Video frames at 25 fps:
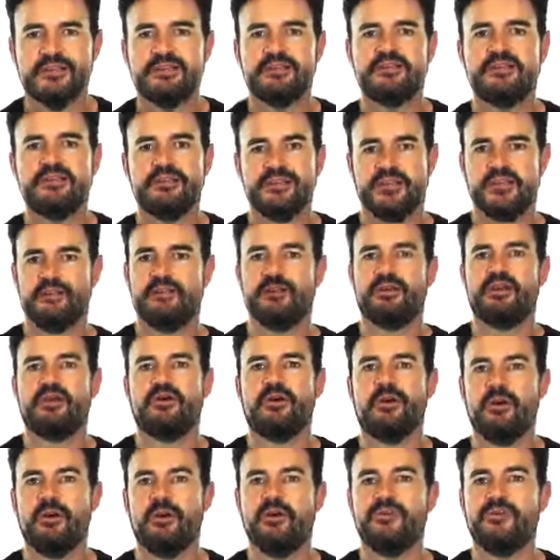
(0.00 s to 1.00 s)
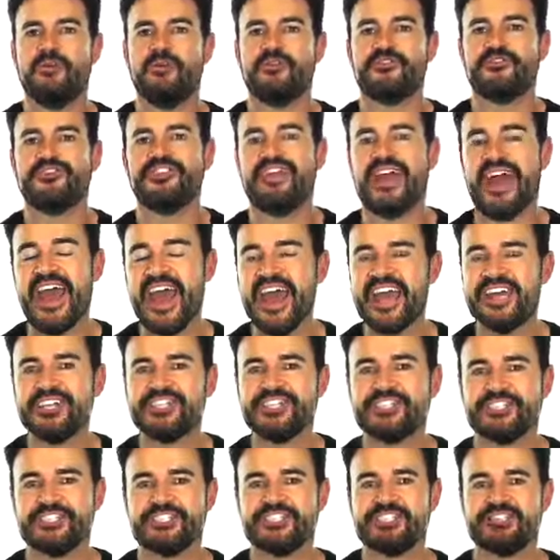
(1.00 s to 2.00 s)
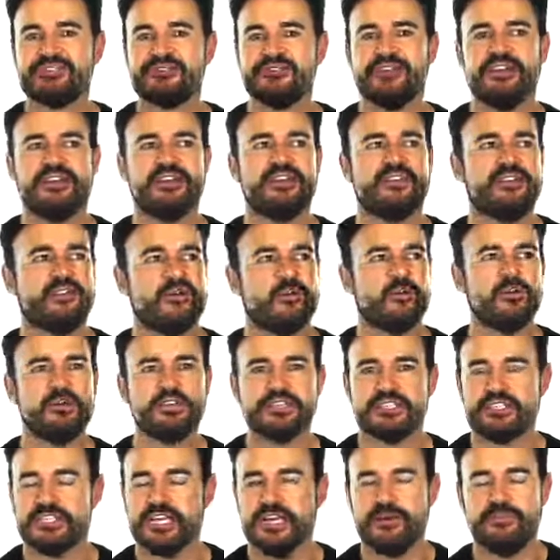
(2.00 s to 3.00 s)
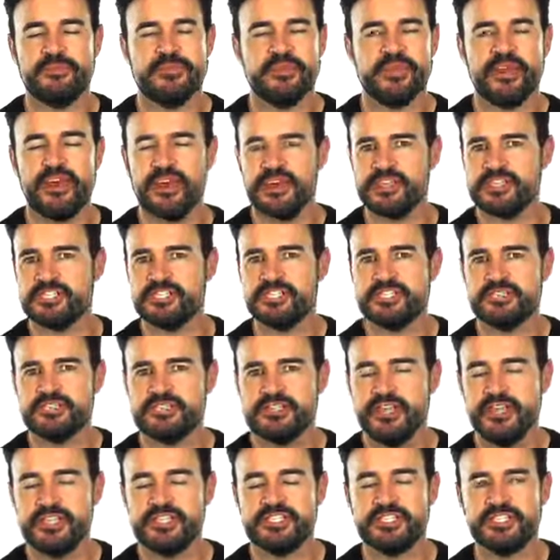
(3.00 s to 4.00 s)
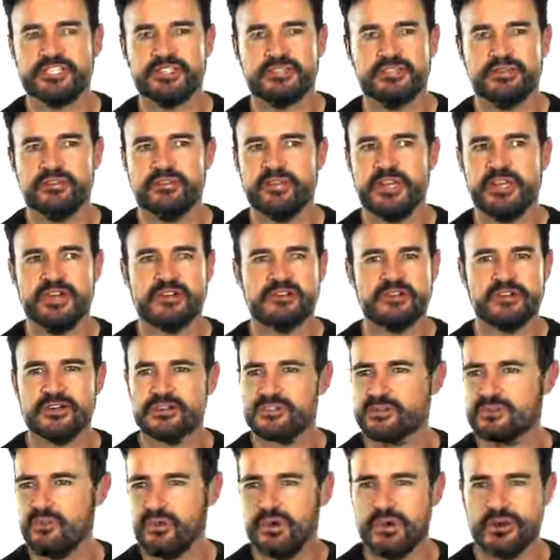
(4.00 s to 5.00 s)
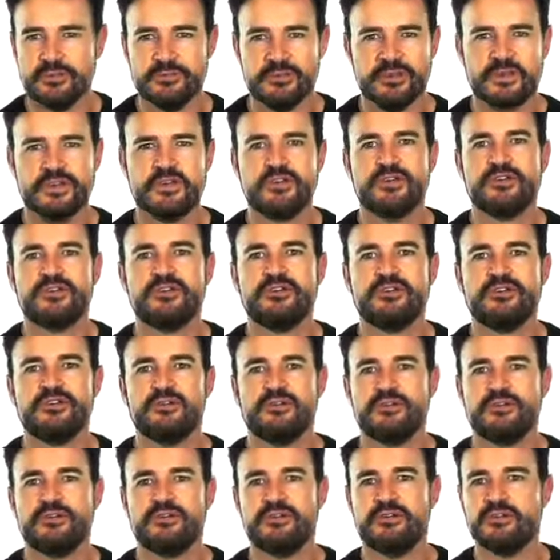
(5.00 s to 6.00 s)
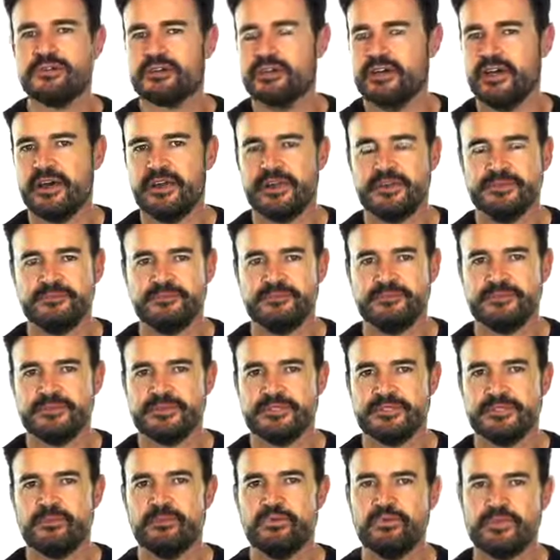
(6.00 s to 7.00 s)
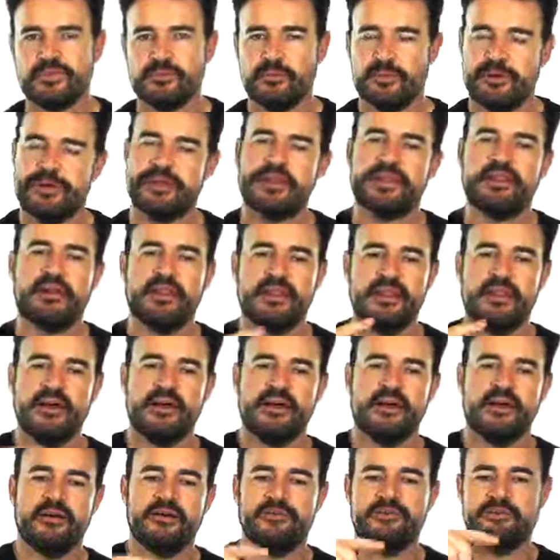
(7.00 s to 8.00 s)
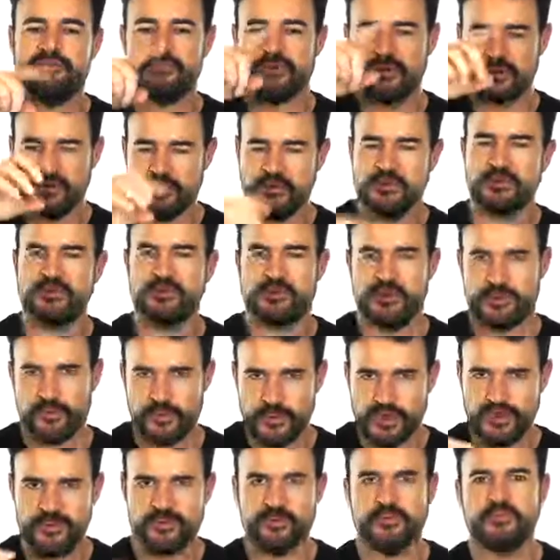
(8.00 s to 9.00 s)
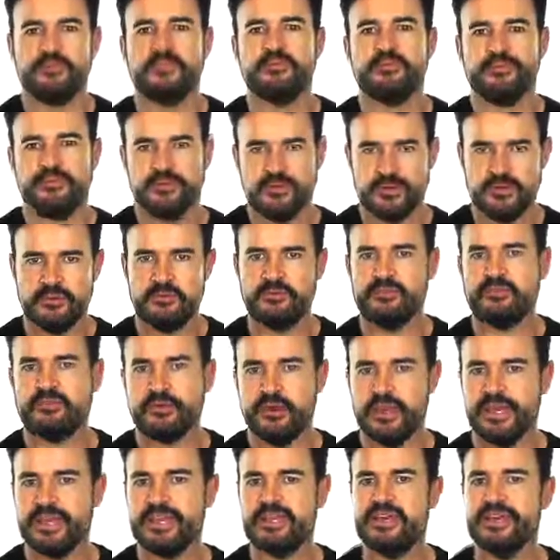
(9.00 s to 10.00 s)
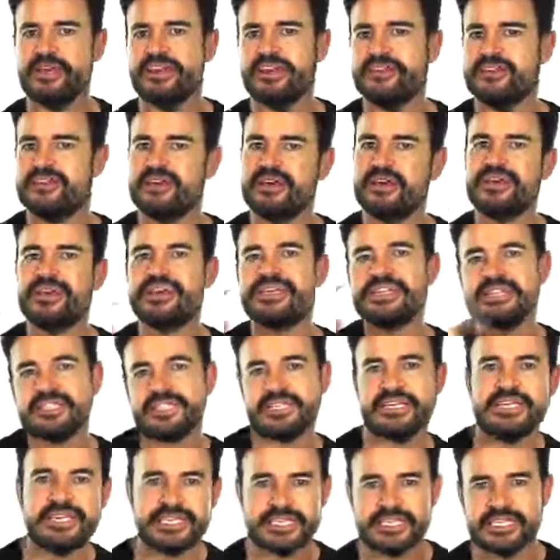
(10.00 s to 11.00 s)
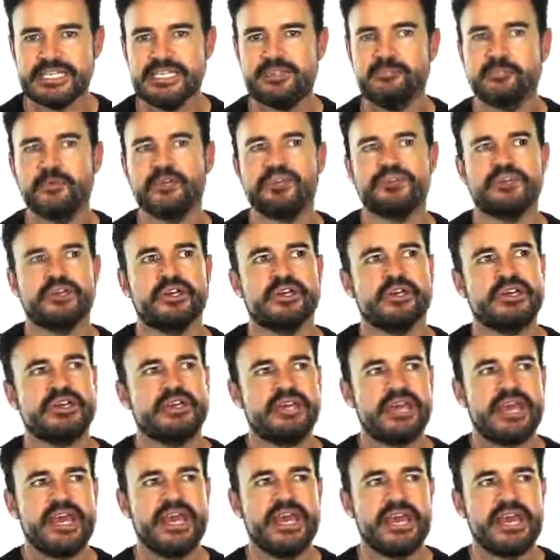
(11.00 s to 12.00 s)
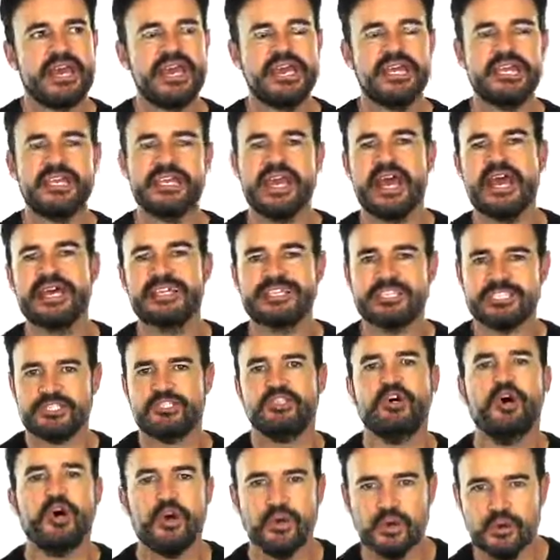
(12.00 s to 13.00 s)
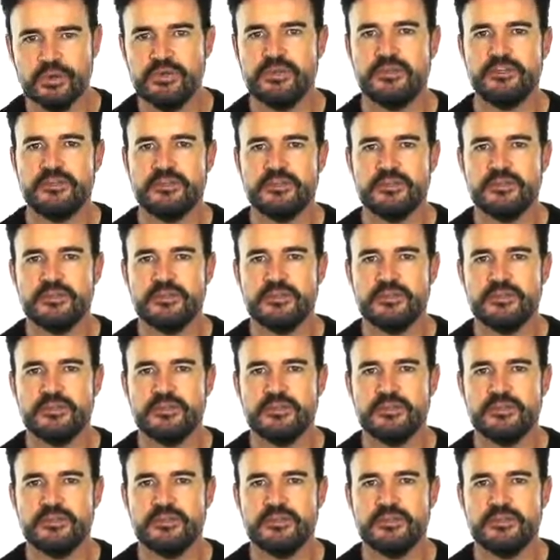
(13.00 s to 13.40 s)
you name it. All those, the H, then we'll skip the H's too, like talk to them, look at them. We'll work a lot of rhythm for linking, and then intonation with the hey, yes, no